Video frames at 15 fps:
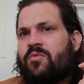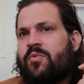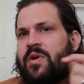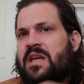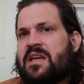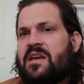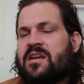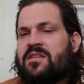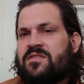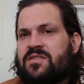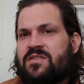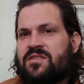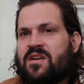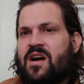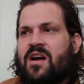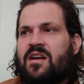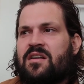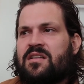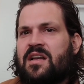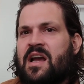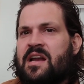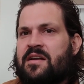we can
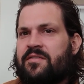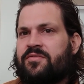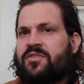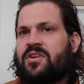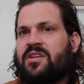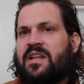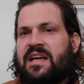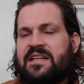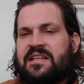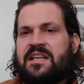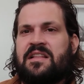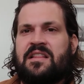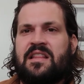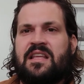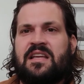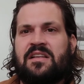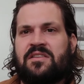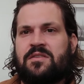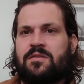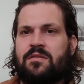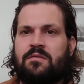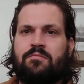start kind of collecting
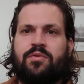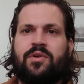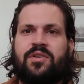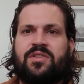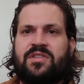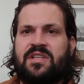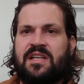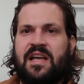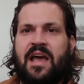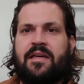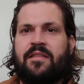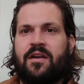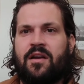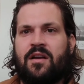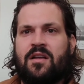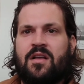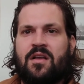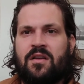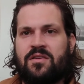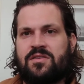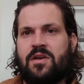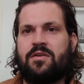these books together
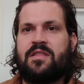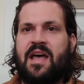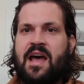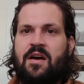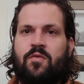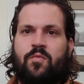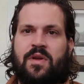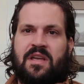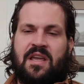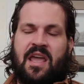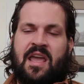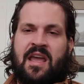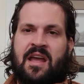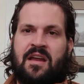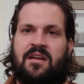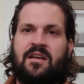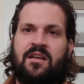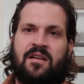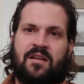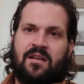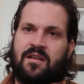so that we can,